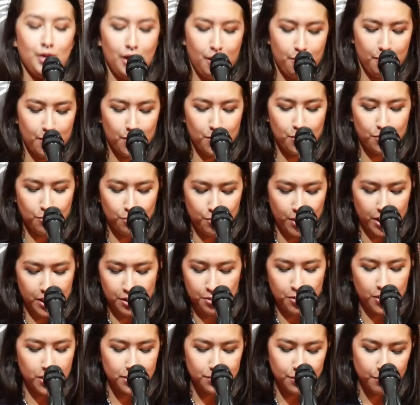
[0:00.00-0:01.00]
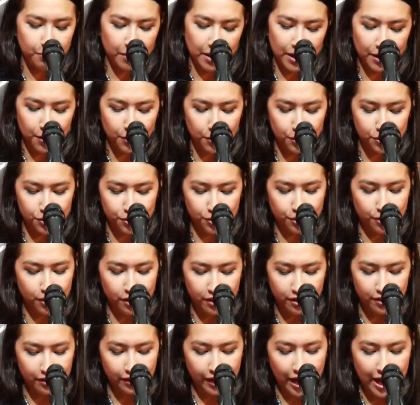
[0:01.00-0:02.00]
about what it was about
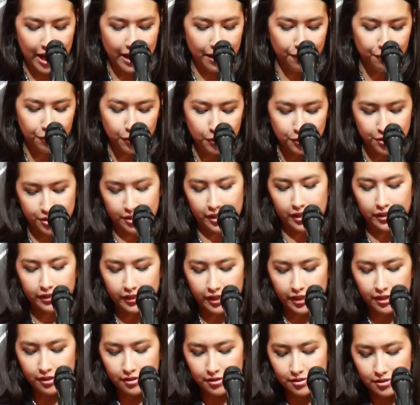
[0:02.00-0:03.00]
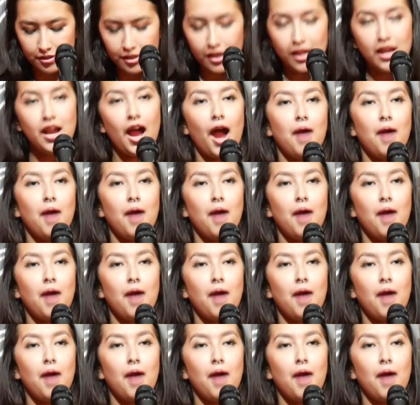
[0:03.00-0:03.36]
or had a full sentence.